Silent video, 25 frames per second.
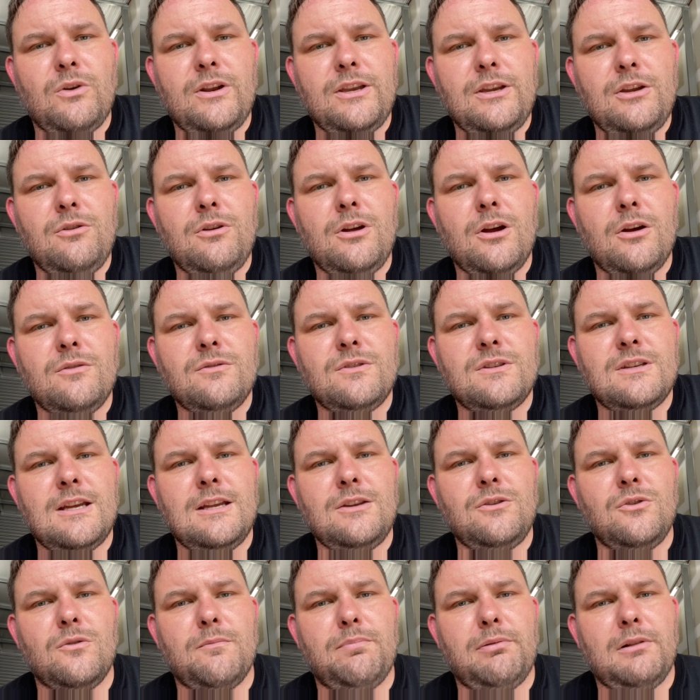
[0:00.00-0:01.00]
when you go
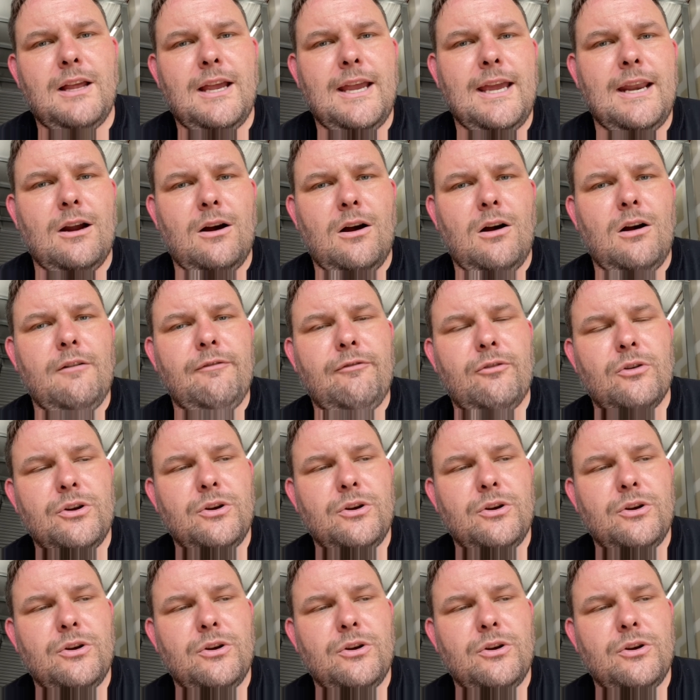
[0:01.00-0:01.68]
send your plate off,